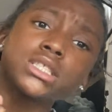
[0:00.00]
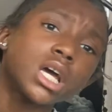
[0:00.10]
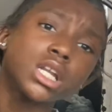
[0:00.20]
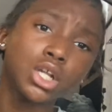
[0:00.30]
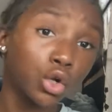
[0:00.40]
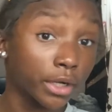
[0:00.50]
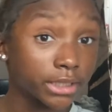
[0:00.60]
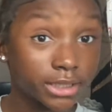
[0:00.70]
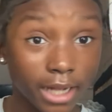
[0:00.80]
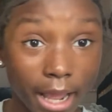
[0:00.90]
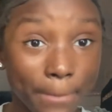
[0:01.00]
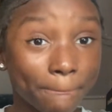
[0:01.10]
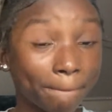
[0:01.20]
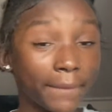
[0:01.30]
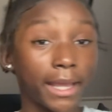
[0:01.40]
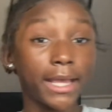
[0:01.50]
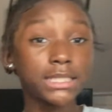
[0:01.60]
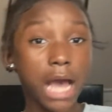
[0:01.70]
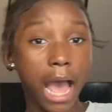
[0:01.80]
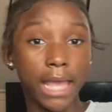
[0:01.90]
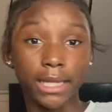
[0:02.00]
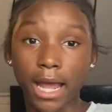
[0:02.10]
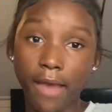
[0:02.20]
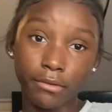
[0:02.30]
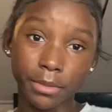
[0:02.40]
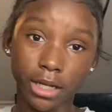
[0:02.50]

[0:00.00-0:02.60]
90 degrees today. It's hot, and I haven't been